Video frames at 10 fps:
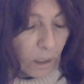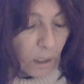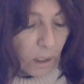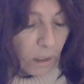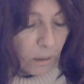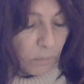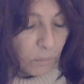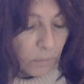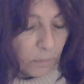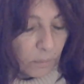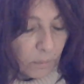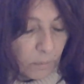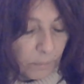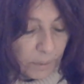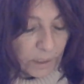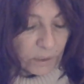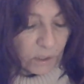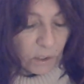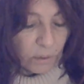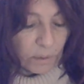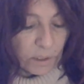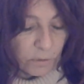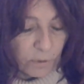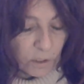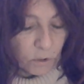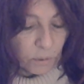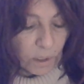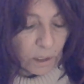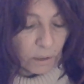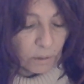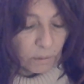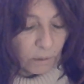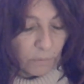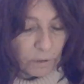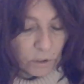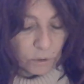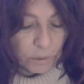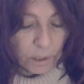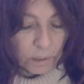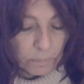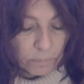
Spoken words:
But I see there is a victory here eventually.